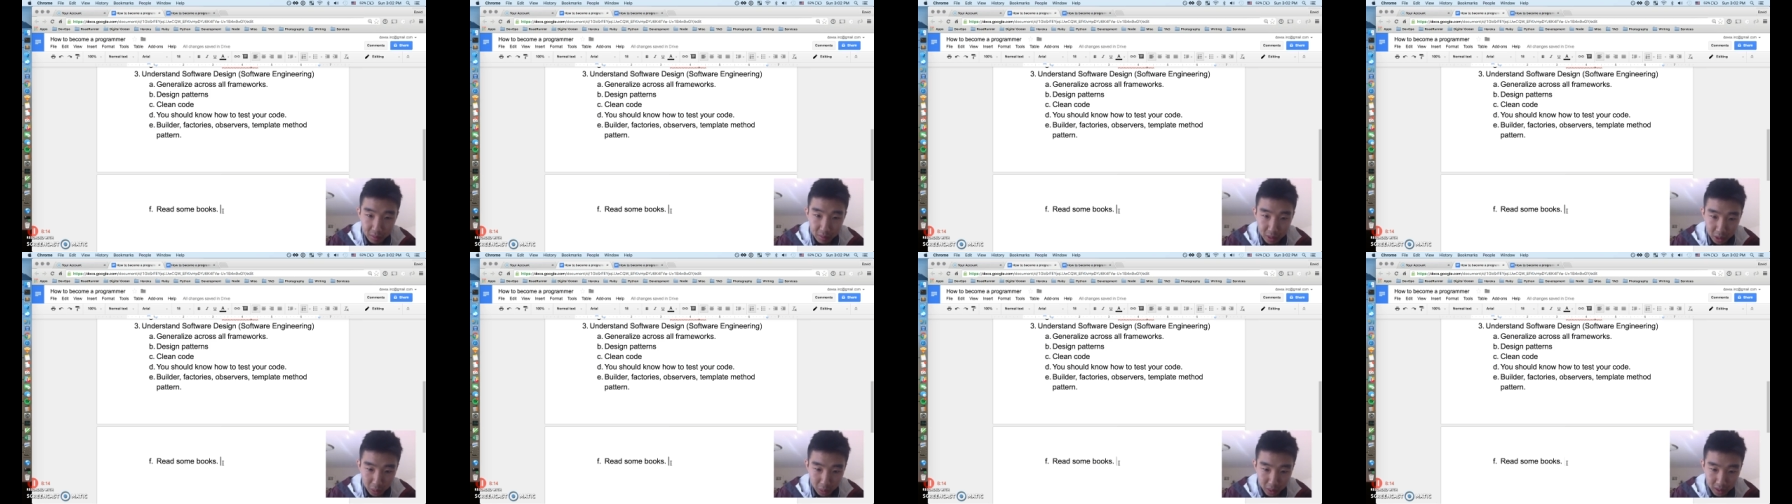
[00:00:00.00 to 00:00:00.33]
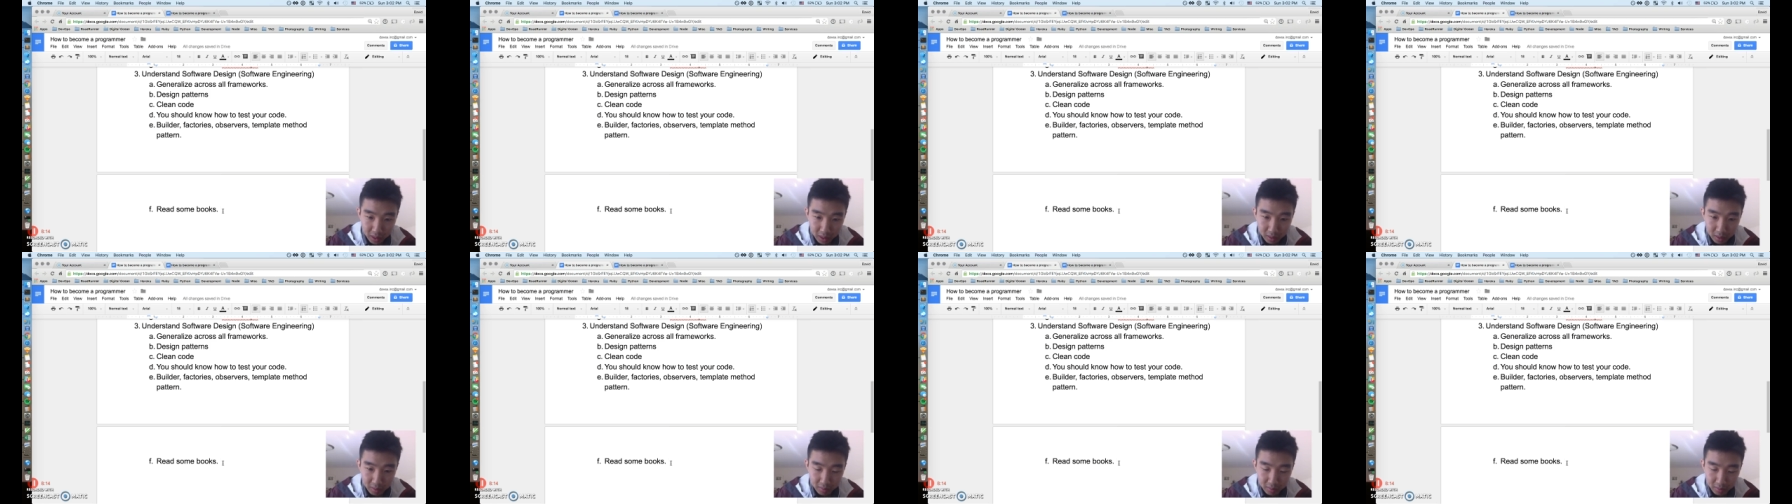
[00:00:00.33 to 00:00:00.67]
which we
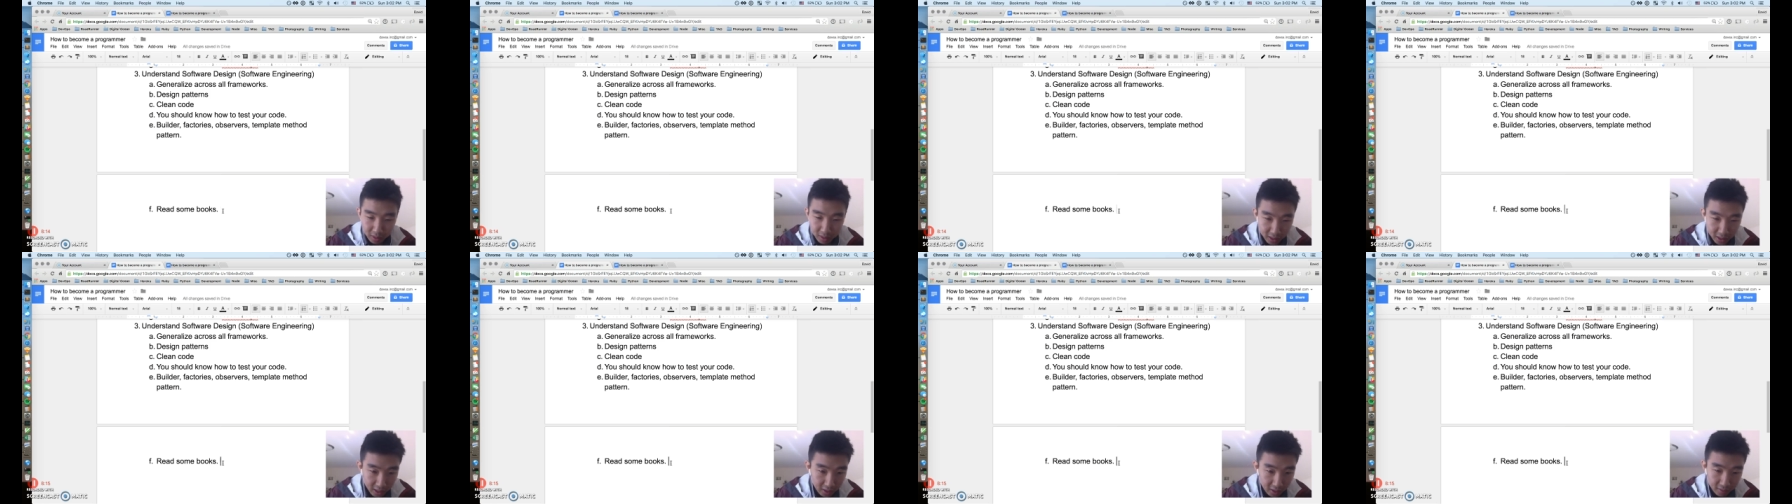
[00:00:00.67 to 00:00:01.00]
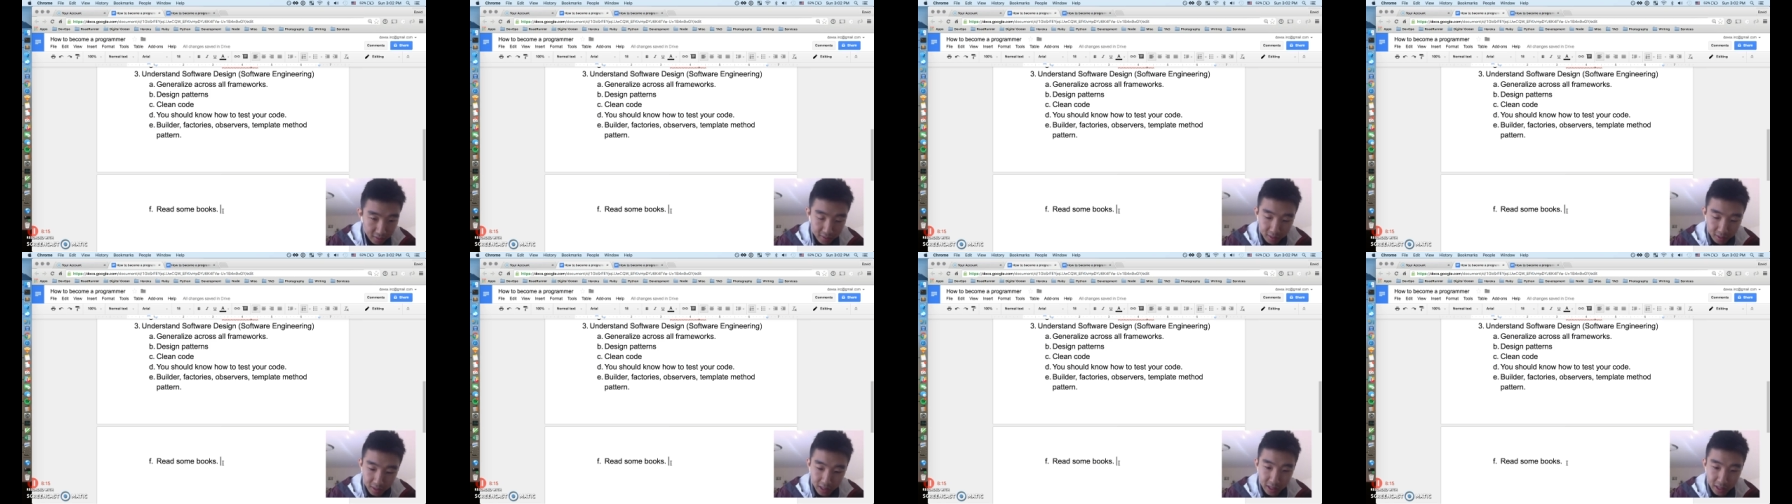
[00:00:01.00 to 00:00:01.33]
can get
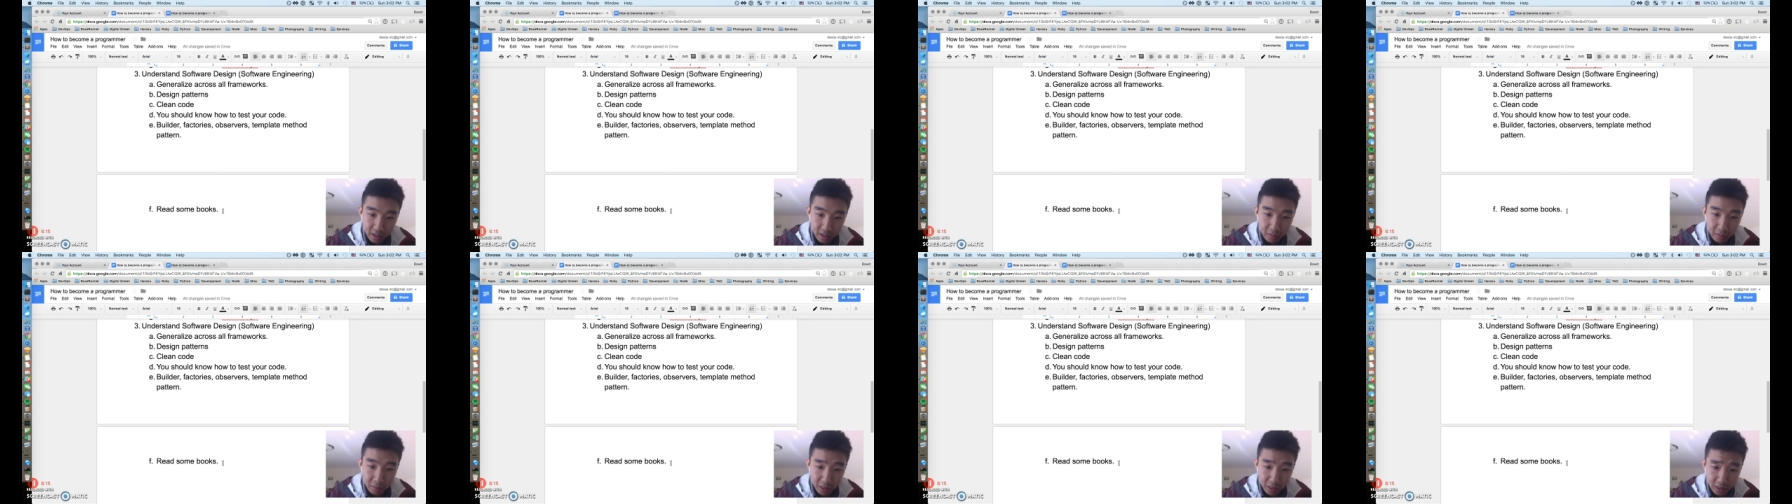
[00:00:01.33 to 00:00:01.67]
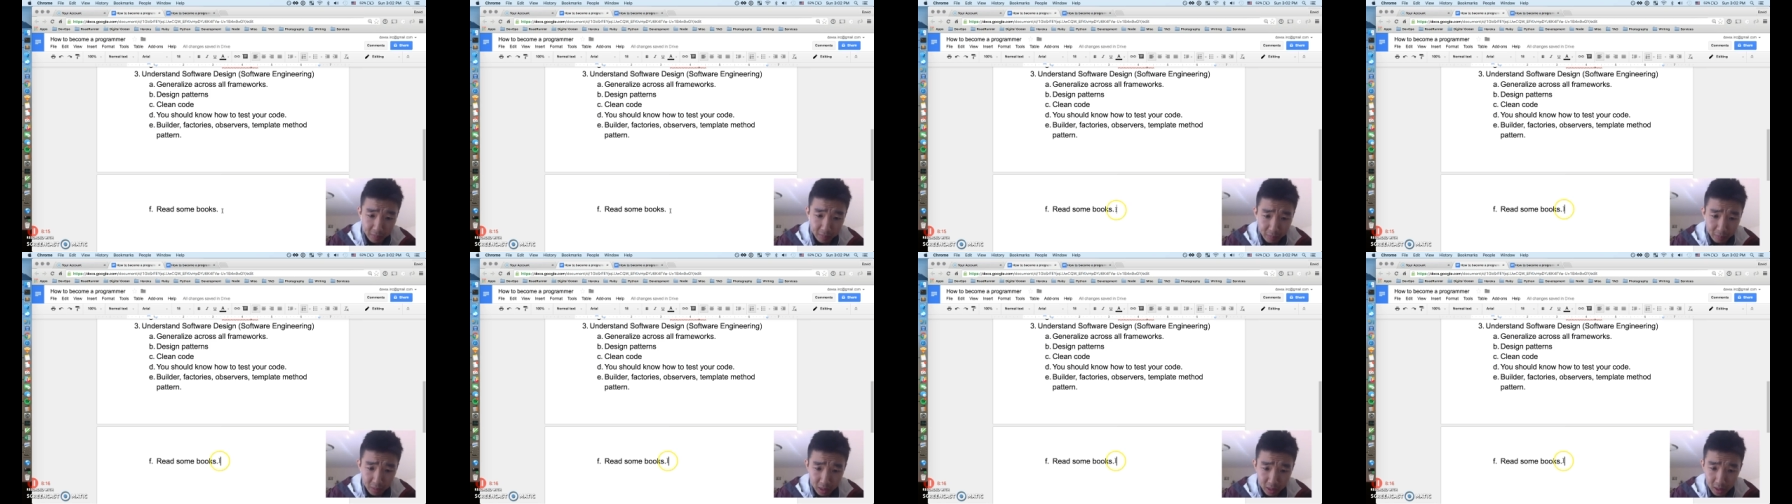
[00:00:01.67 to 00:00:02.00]
into later.
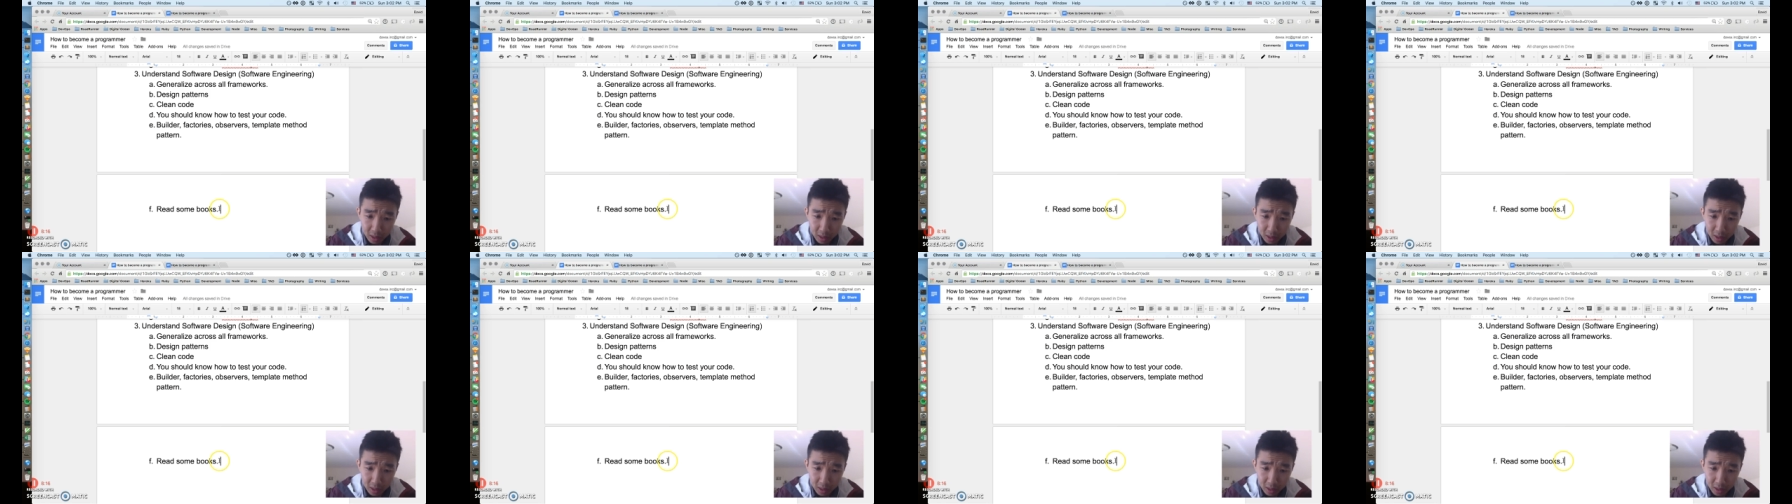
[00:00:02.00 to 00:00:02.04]
But